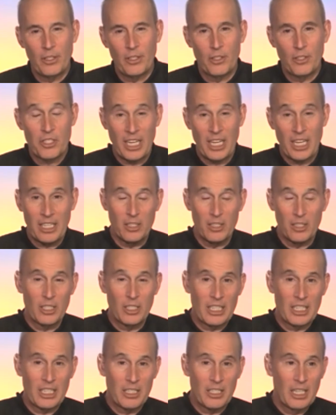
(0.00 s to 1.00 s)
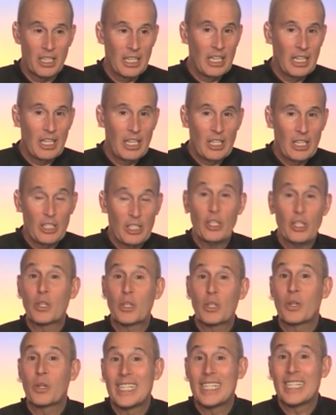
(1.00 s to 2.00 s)
they can look at your
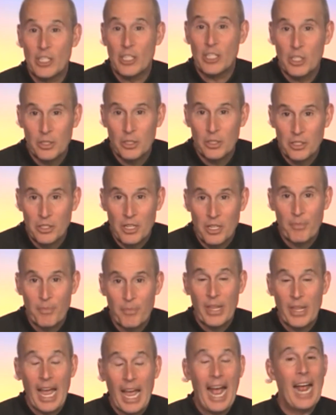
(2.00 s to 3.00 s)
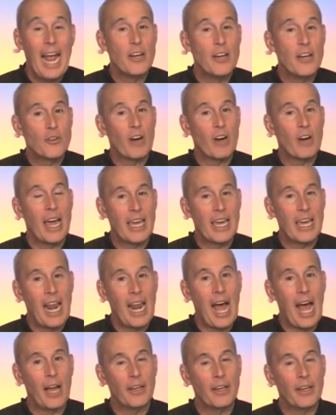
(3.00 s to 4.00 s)
credentials and try it out.
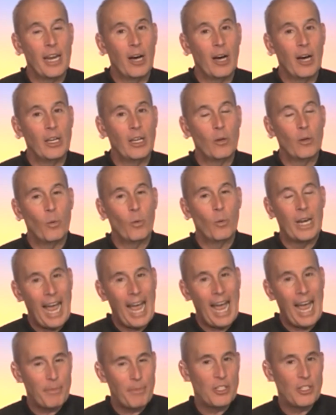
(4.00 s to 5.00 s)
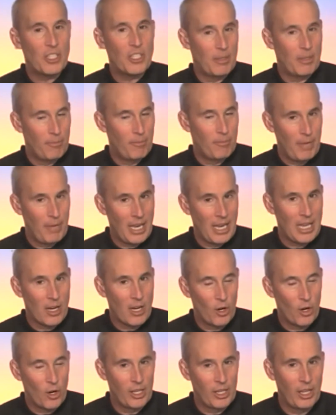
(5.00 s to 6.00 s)
Now, what happens in many
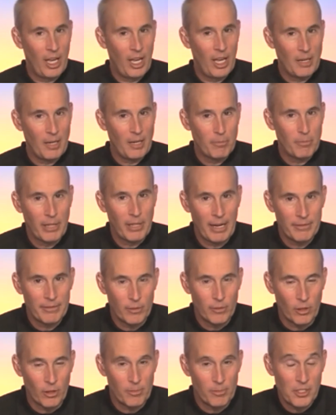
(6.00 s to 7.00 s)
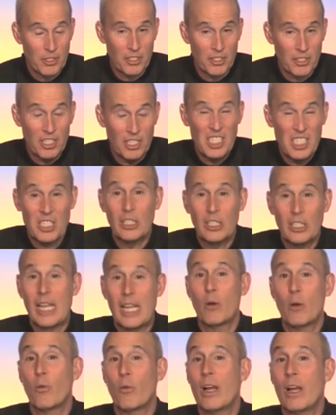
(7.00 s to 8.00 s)
online platforms, since it's still a
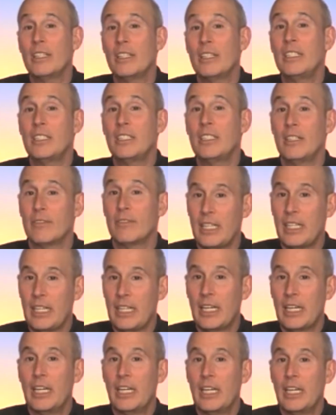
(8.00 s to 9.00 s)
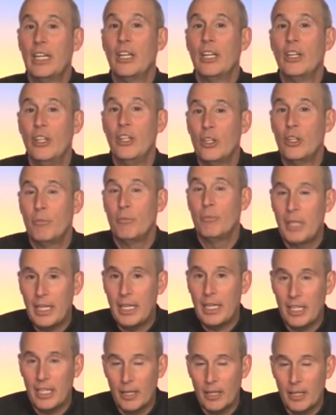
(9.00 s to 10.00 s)
relatively new
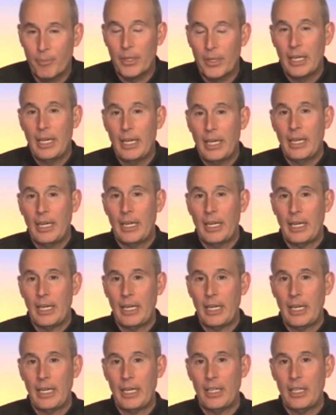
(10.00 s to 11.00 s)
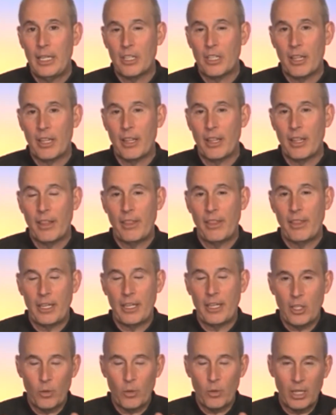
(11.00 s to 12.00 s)
medium, is they do a
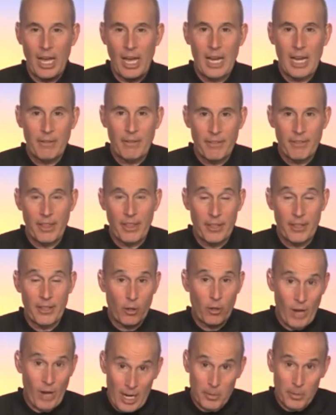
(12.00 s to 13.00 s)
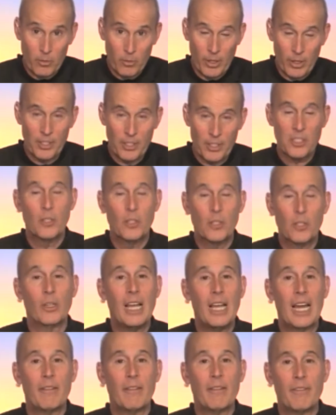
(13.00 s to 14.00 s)
lot of, the credible ones do a lot
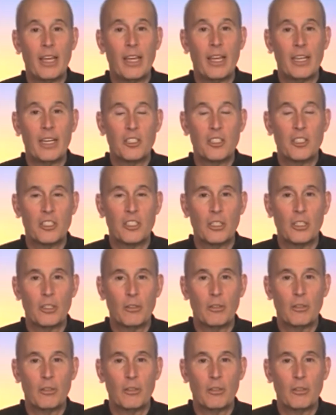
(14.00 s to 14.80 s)
of things to